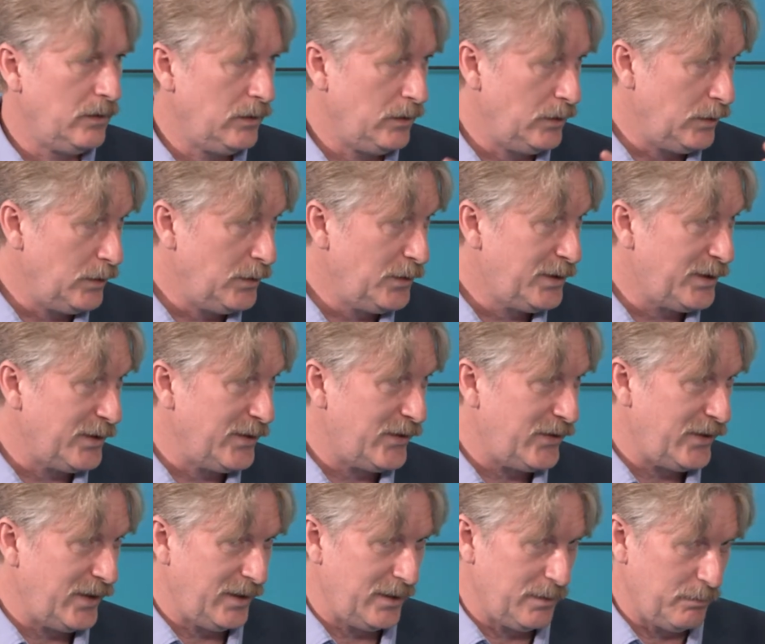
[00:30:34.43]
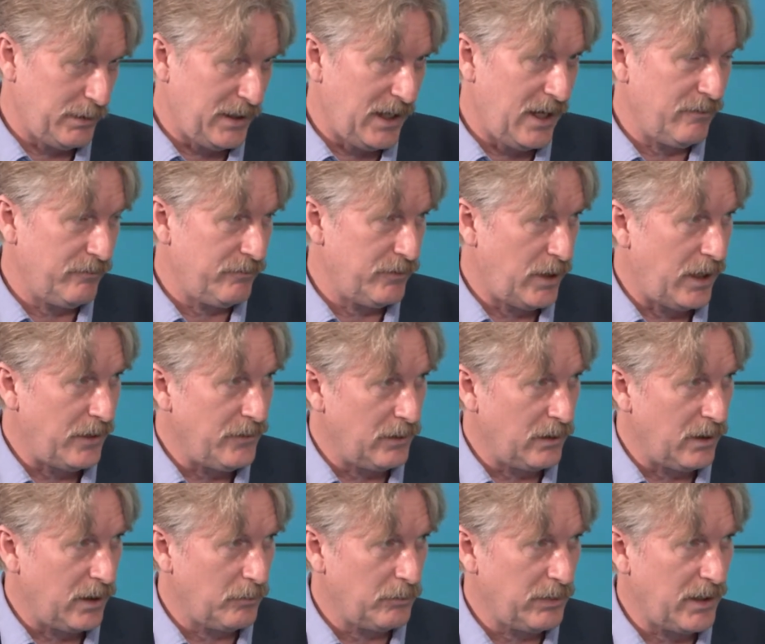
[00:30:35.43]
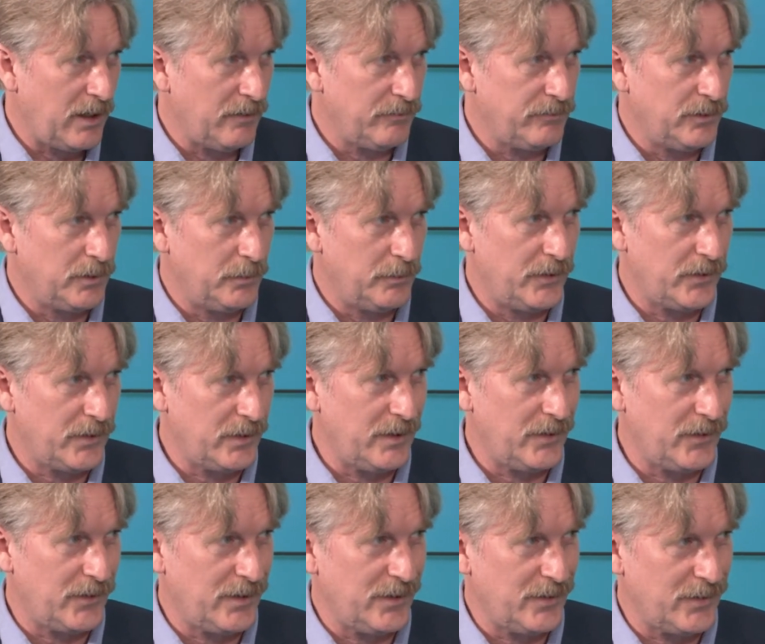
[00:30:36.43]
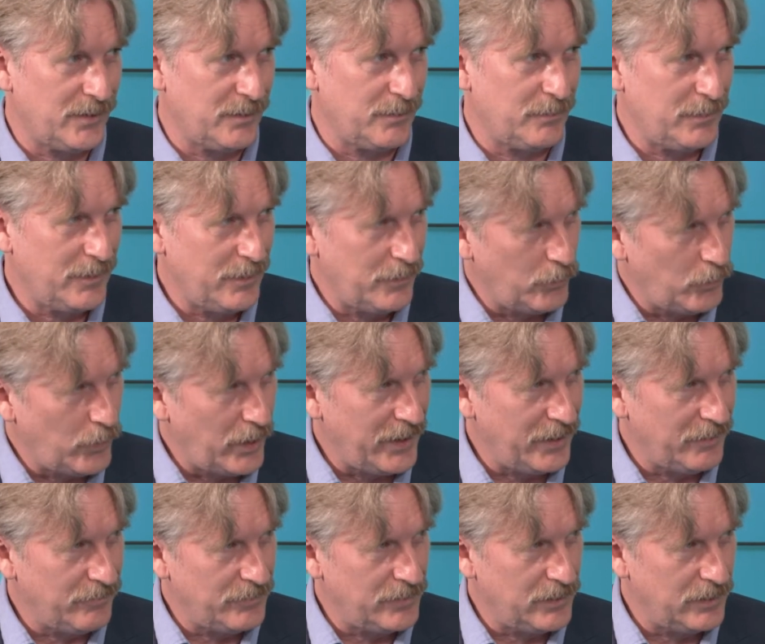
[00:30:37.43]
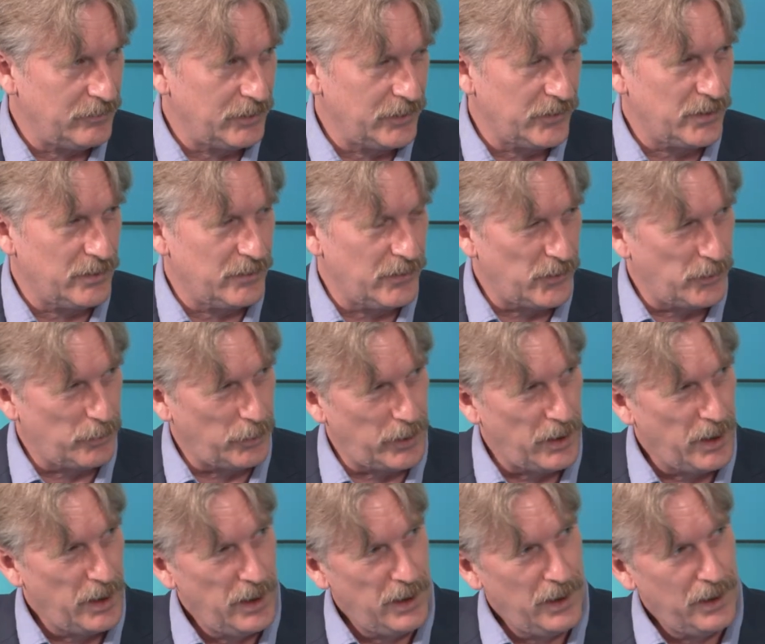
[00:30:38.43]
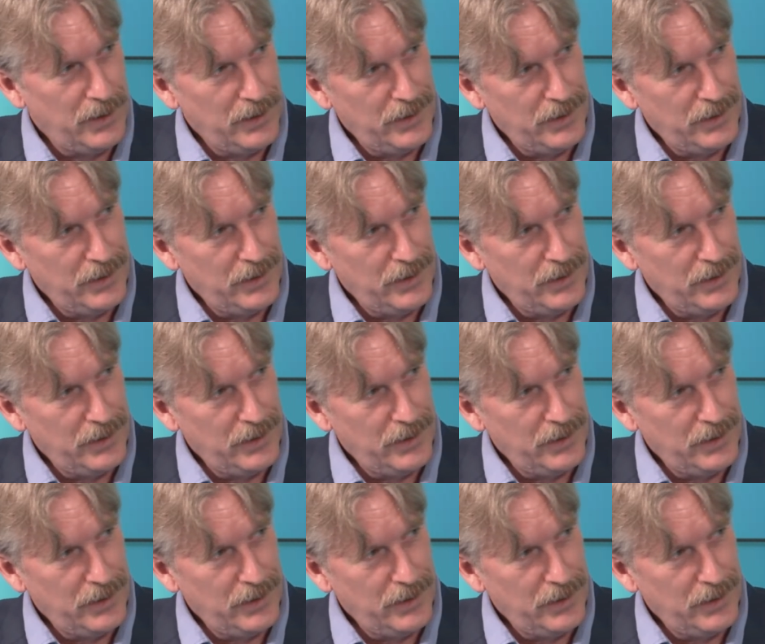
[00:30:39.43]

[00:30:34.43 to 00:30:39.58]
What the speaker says: you can see the underlying platform as a way of delivering services, but